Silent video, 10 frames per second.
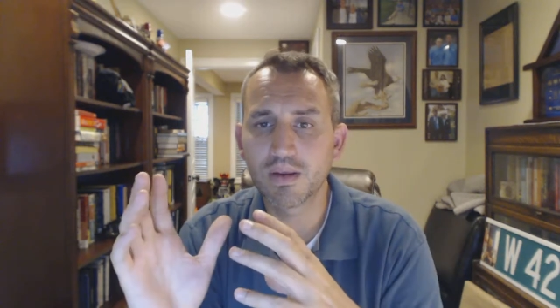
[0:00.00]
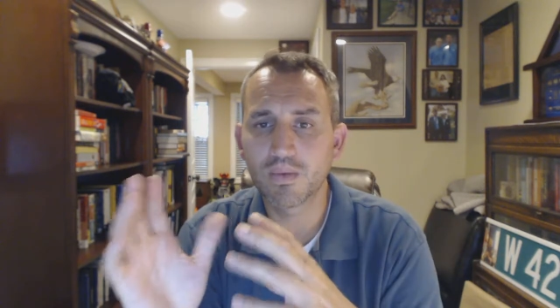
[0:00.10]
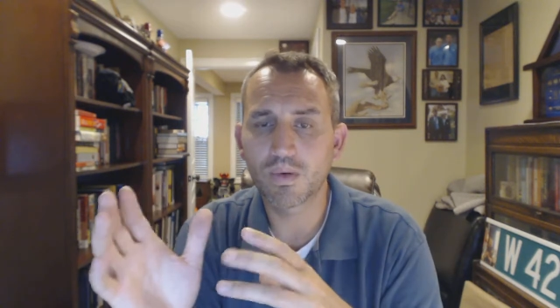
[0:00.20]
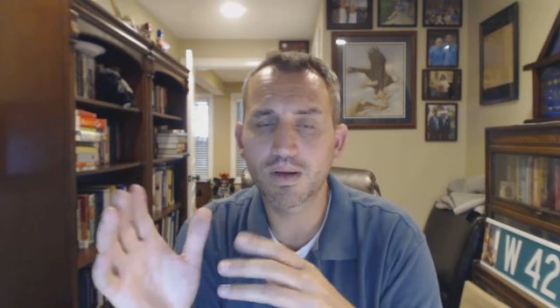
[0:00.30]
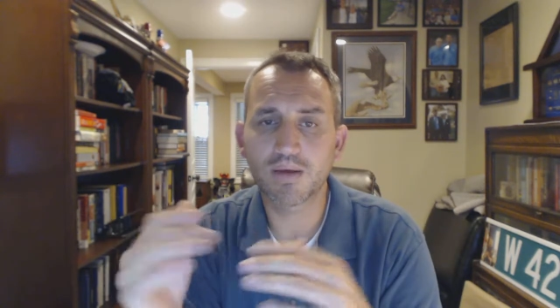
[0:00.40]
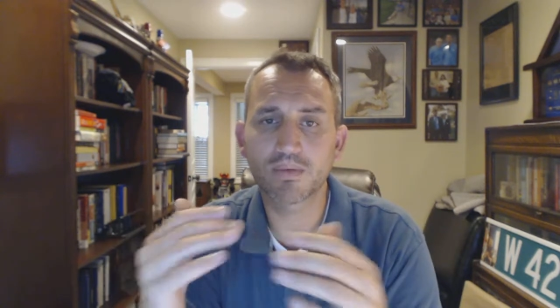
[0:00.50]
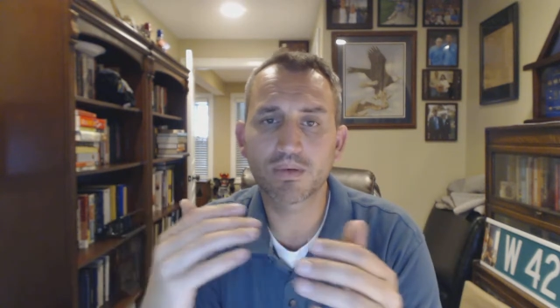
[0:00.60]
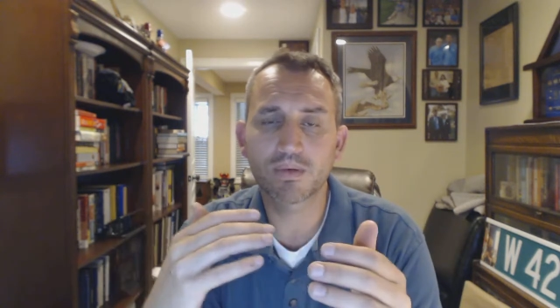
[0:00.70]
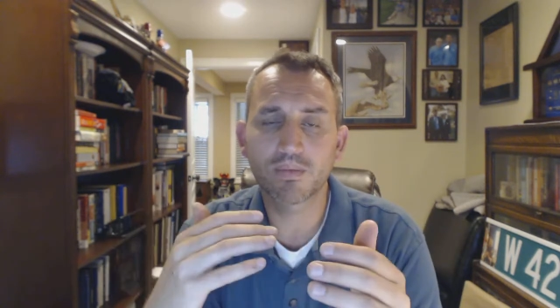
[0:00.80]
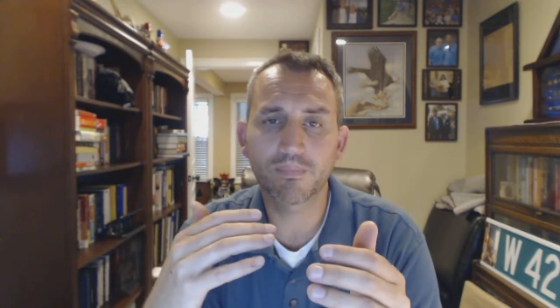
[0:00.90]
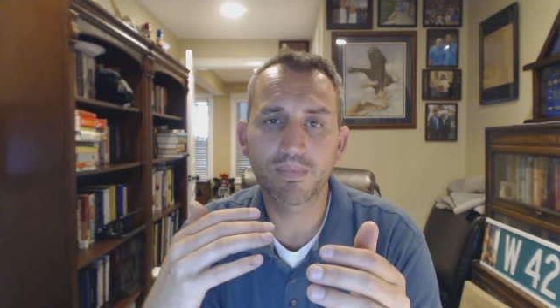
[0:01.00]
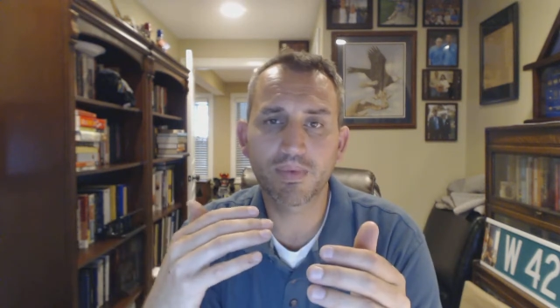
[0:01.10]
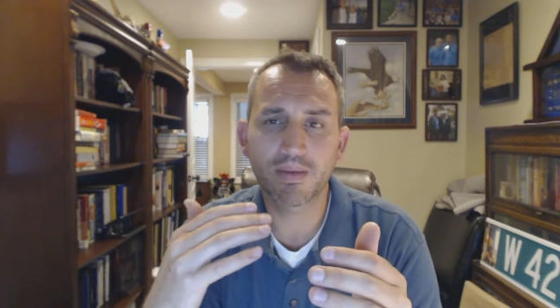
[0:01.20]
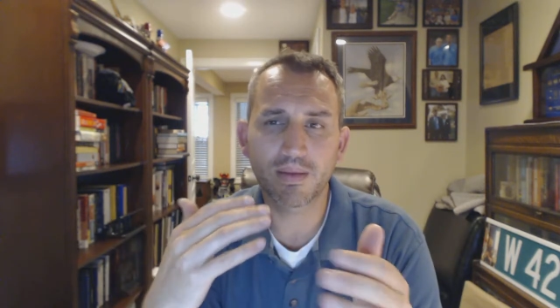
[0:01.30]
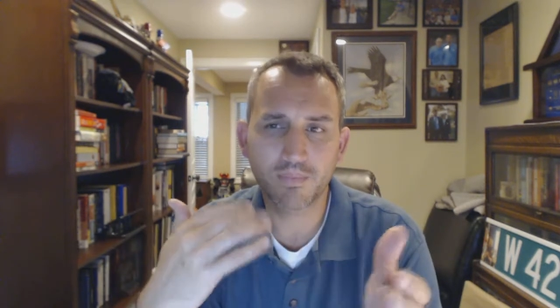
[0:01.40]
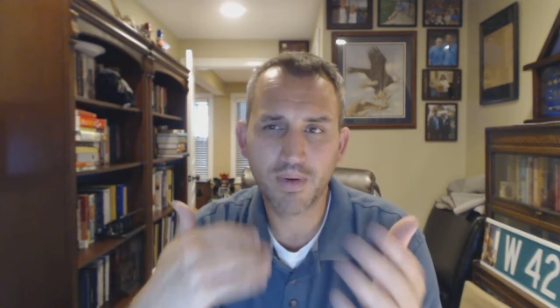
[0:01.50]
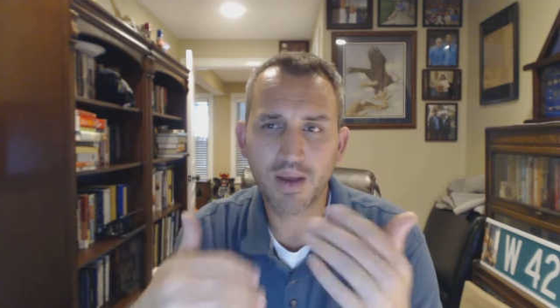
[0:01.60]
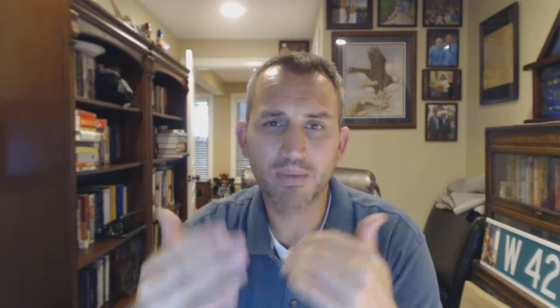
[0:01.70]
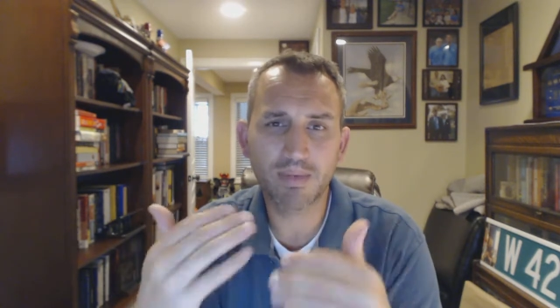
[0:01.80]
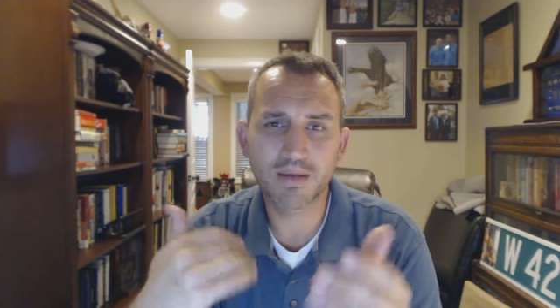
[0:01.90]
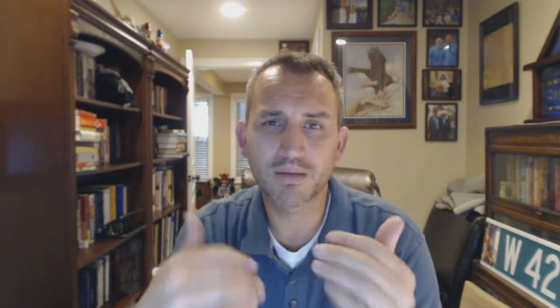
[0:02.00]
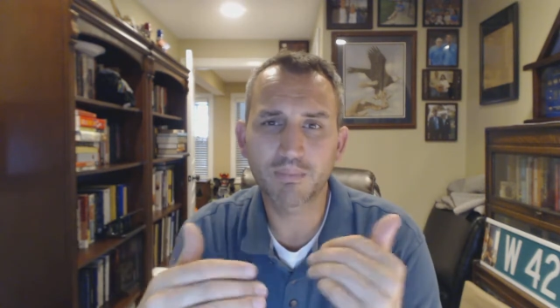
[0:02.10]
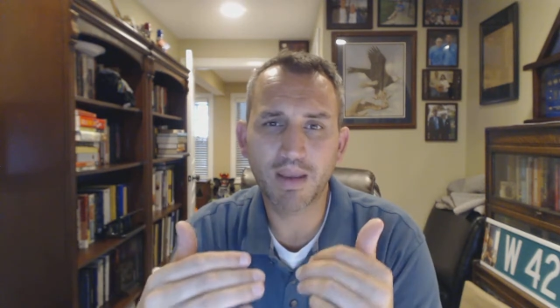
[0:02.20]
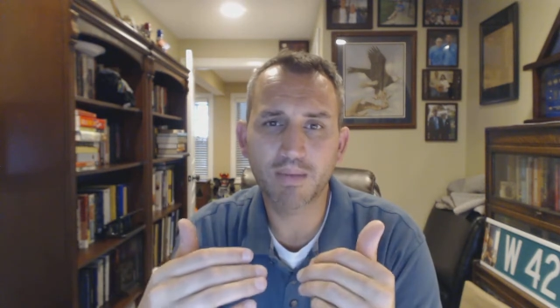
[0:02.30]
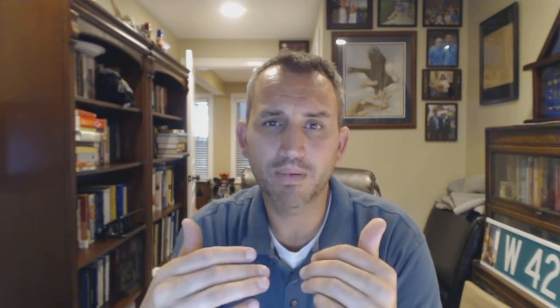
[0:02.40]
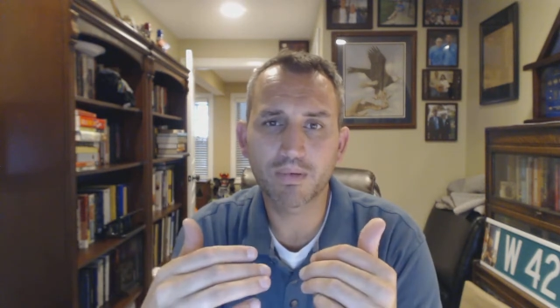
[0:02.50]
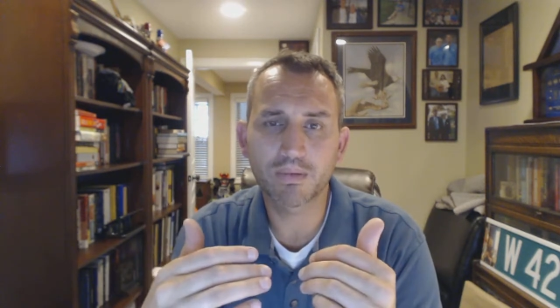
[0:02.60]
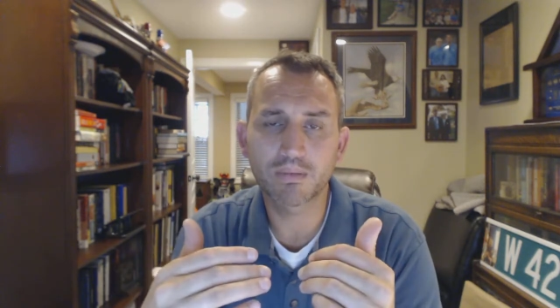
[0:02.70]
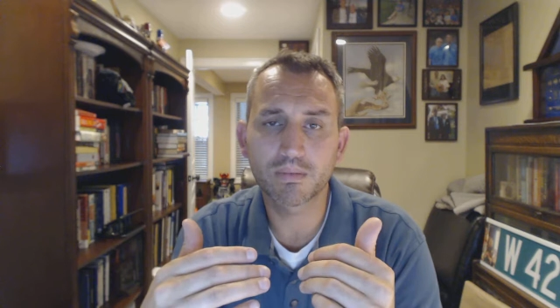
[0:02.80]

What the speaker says: whatever, it's probably meaning paper.